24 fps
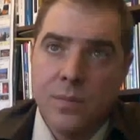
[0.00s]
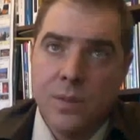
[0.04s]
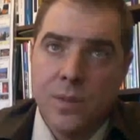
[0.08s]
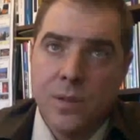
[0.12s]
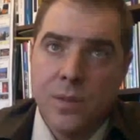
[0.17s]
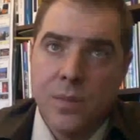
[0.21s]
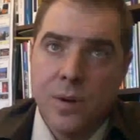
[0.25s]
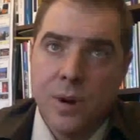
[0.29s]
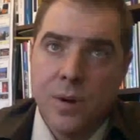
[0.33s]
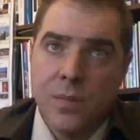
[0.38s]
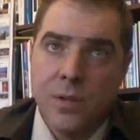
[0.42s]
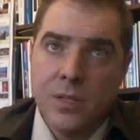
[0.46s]

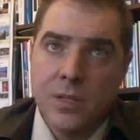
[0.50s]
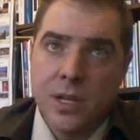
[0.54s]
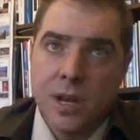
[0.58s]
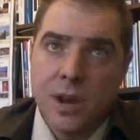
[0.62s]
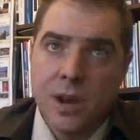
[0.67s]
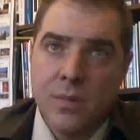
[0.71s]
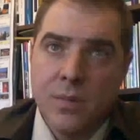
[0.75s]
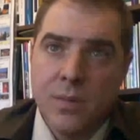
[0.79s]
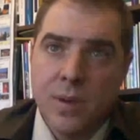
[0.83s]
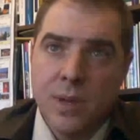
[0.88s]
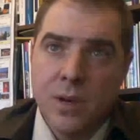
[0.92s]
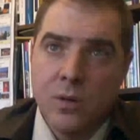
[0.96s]
the Burmese
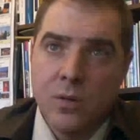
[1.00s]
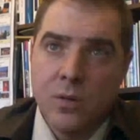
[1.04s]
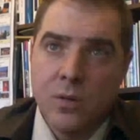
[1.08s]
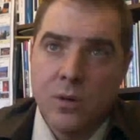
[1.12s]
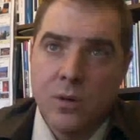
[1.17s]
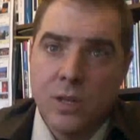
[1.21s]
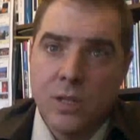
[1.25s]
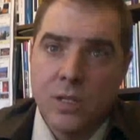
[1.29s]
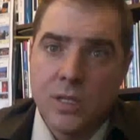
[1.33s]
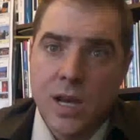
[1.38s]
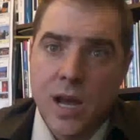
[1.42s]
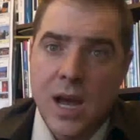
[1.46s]
government,
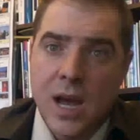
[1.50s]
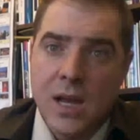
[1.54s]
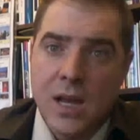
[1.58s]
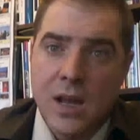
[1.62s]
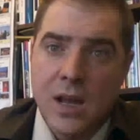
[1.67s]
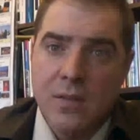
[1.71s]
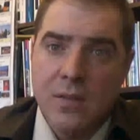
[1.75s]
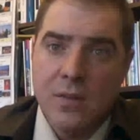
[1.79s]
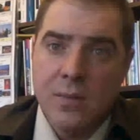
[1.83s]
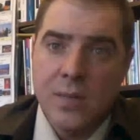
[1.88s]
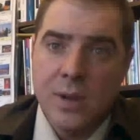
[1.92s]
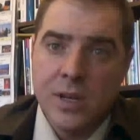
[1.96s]
or the Thai
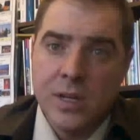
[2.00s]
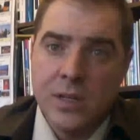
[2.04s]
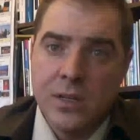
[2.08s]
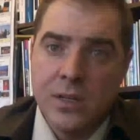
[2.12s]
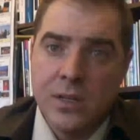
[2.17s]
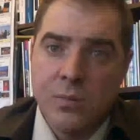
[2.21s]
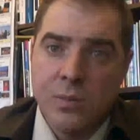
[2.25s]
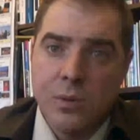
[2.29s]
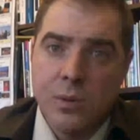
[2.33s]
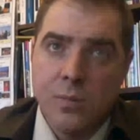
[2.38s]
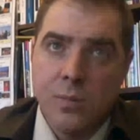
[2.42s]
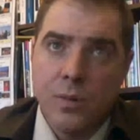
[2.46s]
government
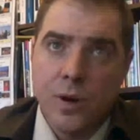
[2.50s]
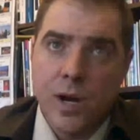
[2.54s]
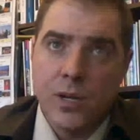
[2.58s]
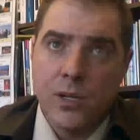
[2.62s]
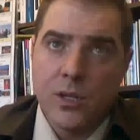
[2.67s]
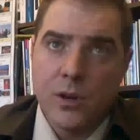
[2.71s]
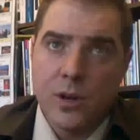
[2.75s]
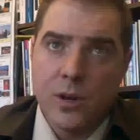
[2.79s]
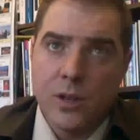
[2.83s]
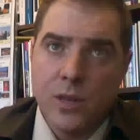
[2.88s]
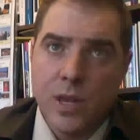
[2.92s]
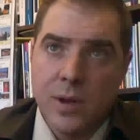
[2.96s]
put
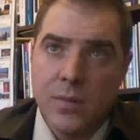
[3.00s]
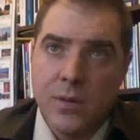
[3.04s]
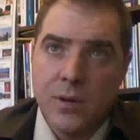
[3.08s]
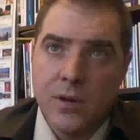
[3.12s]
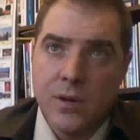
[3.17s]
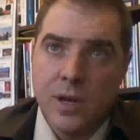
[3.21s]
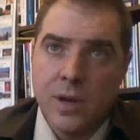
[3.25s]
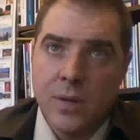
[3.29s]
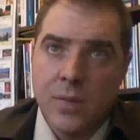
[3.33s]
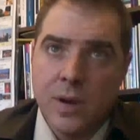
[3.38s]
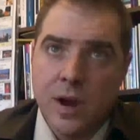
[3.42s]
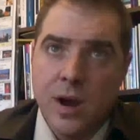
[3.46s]
pressure on them, or
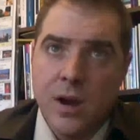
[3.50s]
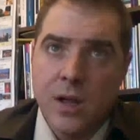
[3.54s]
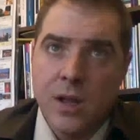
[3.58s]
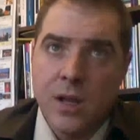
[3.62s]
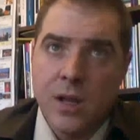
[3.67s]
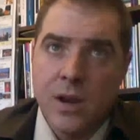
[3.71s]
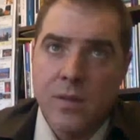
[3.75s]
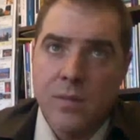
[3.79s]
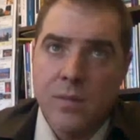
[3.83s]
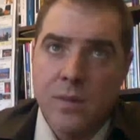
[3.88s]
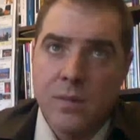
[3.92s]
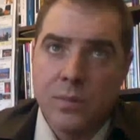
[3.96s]
the
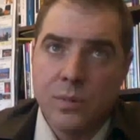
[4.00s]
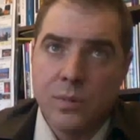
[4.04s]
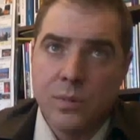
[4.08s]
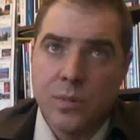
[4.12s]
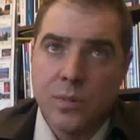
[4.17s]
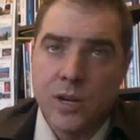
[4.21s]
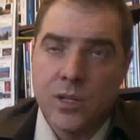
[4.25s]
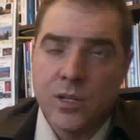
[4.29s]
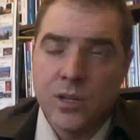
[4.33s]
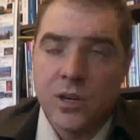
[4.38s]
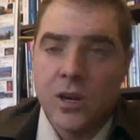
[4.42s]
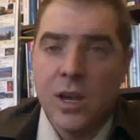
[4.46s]
American government put
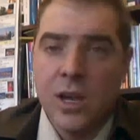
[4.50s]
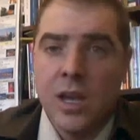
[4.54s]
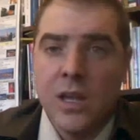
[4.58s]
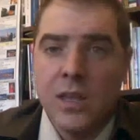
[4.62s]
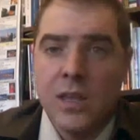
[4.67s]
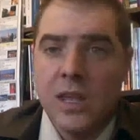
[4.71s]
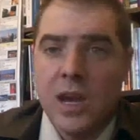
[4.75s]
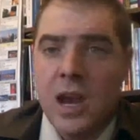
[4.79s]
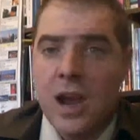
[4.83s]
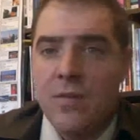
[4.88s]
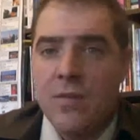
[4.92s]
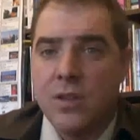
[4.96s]
pressure,
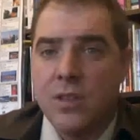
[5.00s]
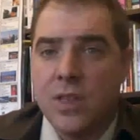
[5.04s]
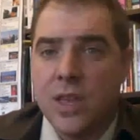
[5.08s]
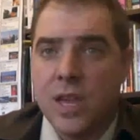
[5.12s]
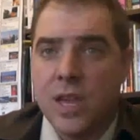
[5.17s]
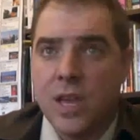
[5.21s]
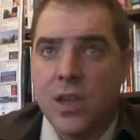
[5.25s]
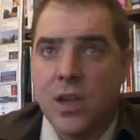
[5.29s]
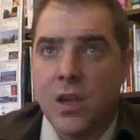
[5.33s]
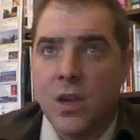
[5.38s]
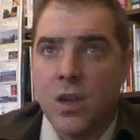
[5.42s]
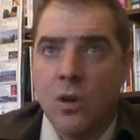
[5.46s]
that
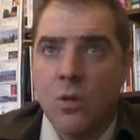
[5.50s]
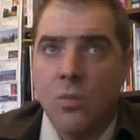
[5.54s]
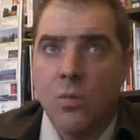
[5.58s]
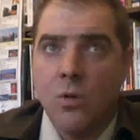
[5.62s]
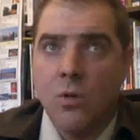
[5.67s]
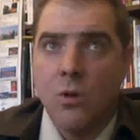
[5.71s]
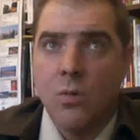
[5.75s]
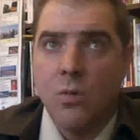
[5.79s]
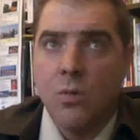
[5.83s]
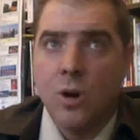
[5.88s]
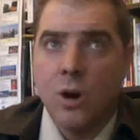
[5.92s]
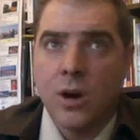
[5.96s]
everything
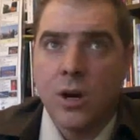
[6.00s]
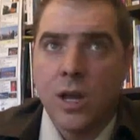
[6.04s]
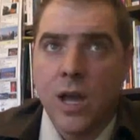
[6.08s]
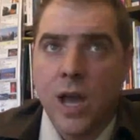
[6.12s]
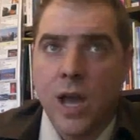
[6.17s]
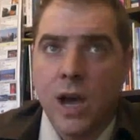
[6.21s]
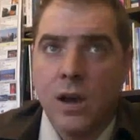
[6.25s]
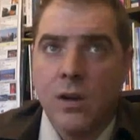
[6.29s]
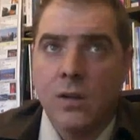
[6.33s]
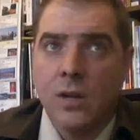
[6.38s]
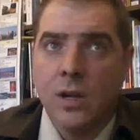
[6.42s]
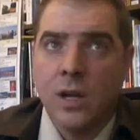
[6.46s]
would work
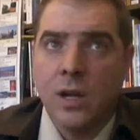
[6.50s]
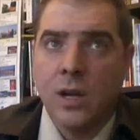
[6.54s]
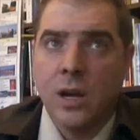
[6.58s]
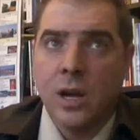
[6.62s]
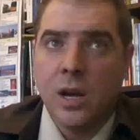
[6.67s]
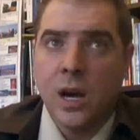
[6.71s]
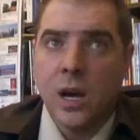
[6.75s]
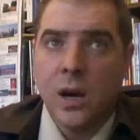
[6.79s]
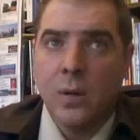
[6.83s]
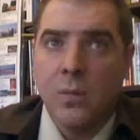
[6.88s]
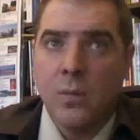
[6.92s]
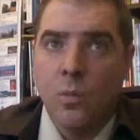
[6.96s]
out
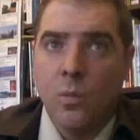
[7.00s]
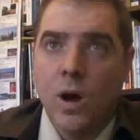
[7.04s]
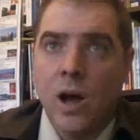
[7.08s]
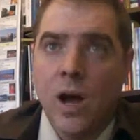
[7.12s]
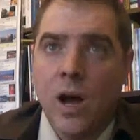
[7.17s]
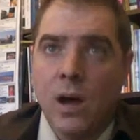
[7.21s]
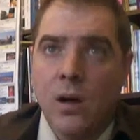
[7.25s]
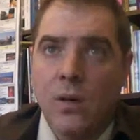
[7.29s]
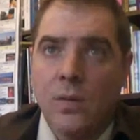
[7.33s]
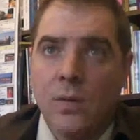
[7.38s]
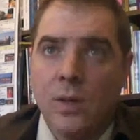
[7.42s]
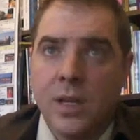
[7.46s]

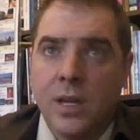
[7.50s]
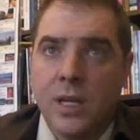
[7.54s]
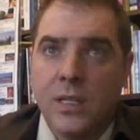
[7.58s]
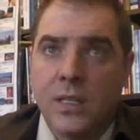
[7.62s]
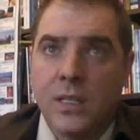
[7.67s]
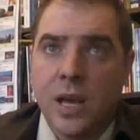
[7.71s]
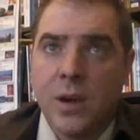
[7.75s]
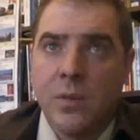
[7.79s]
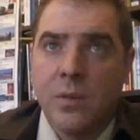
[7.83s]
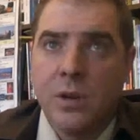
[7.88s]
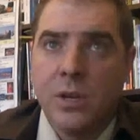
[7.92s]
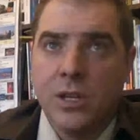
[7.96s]
well,
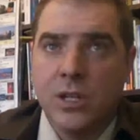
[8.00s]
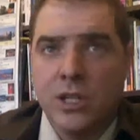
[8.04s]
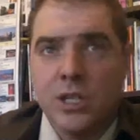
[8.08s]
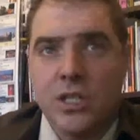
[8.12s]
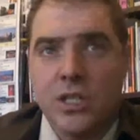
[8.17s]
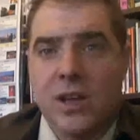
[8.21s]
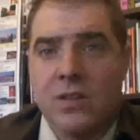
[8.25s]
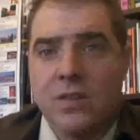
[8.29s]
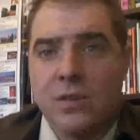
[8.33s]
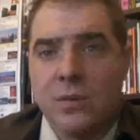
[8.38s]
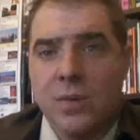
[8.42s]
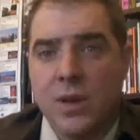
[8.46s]
is that we
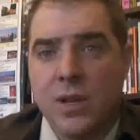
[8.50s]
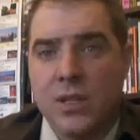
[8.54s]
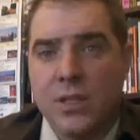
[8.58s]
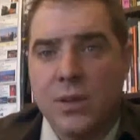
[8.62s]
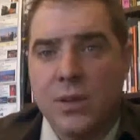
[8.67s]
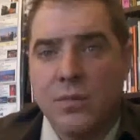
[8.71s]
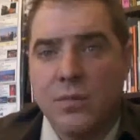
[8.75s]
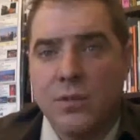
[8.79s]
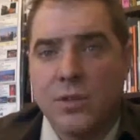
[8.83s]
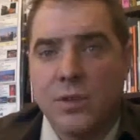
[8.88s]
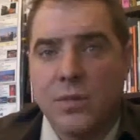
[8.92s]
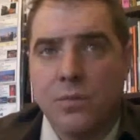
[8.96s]
just have to make
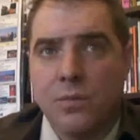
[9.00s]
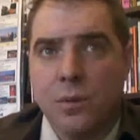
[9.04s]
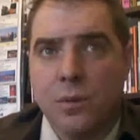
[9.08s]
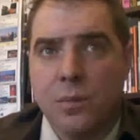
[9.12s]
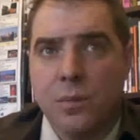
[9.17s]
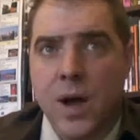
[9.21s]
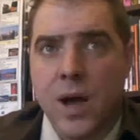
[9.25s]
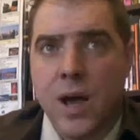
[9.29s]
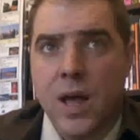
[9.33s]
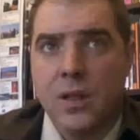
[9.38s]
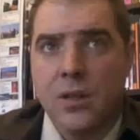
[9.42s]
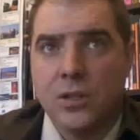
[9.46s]
some simple
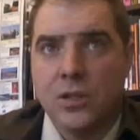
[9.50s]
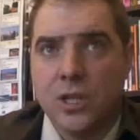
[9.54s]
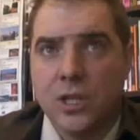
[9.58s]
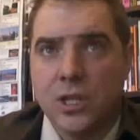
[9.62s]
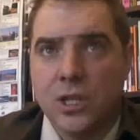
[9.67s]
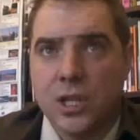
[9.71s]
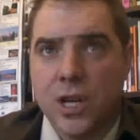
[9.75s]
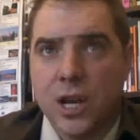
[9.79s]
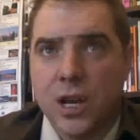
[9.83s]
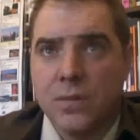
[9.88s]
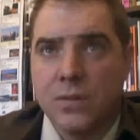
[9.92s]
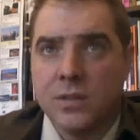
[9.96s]
policy
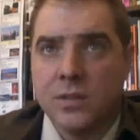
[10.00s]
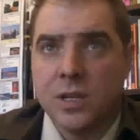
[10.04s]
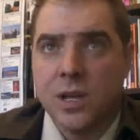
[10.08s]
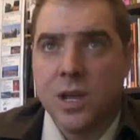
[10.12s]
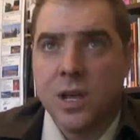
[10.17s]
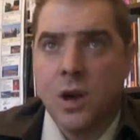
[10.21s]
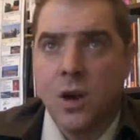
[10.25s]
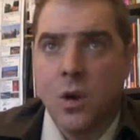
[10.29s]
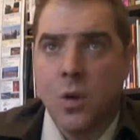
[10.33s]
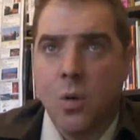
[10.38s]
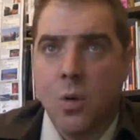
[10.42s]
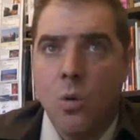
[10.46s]
shifts,
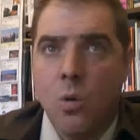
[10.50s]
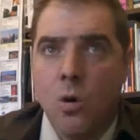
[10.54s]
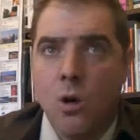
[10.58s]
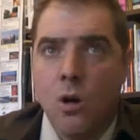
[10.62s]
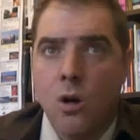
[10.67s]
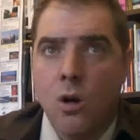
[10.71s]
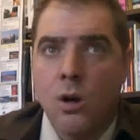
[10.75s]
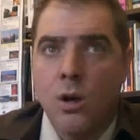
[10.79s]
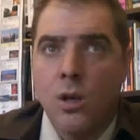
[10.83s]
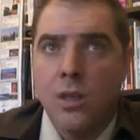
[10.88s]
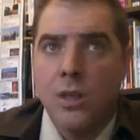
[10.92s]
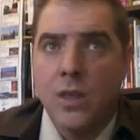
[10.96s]

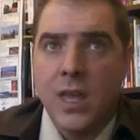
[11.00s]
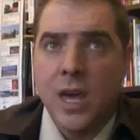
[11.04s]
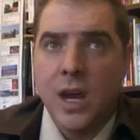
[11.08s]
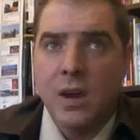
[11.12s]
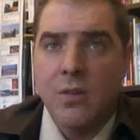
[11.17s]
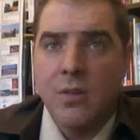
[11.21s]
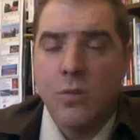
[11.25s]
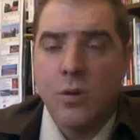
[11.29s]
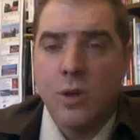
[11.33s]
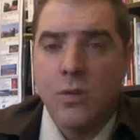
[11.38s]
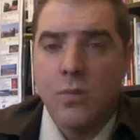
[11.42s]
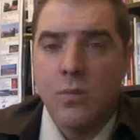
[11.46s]
or that
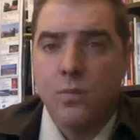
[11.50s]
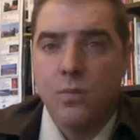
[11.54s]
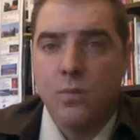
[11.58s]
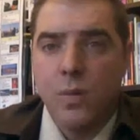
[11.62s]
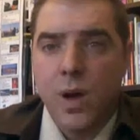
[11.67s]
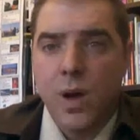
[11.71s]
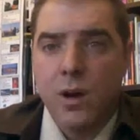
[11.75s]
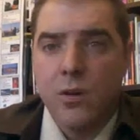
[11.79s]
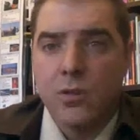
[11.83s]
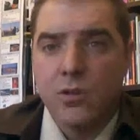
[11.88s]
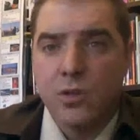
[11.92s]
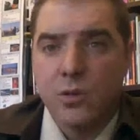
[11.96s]
if we
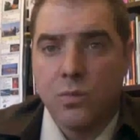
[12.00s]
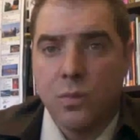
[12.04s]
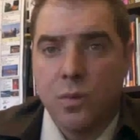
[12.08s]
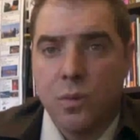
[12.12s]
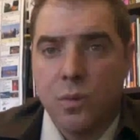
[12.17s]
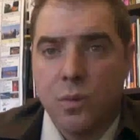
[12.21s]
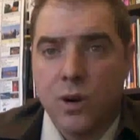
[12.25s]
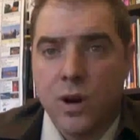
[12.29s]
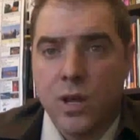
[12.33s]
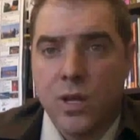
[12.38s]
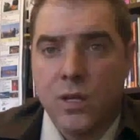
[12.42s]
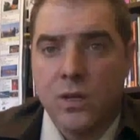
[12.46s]
better
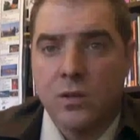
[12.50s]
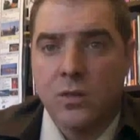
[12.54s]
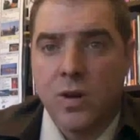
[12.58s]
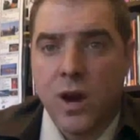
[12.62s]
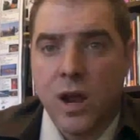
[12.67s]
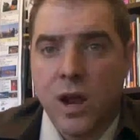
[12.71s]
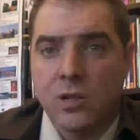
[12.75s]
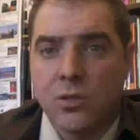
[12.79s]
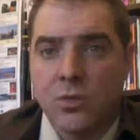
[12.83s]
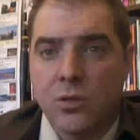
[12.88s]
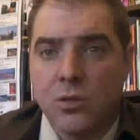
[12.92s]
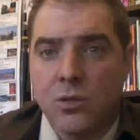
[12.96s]
supported
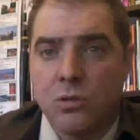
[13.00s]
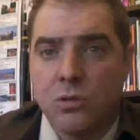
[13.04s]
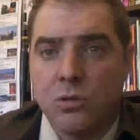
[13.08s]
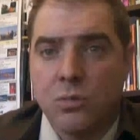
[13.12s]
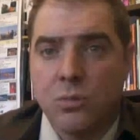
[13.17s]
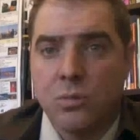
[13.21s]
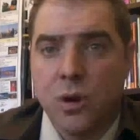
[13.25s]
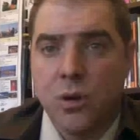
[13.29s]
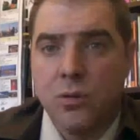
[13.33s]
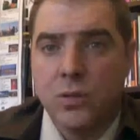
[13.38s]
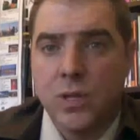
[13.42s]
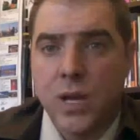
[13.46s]
grassroots
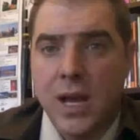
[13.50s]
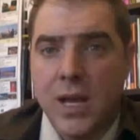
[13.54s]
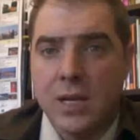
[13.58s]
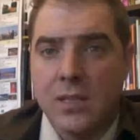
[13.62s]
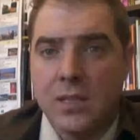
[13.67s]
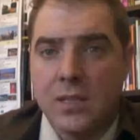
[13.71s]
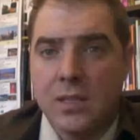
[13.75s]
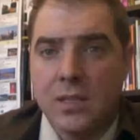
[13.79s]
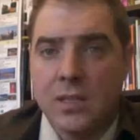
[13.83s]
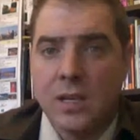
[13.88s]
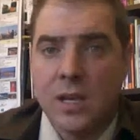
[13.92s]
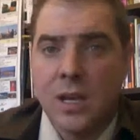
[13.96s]

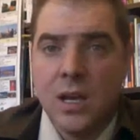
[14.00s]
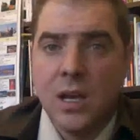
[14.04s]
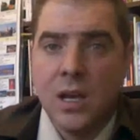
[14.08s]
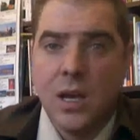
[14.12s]
protests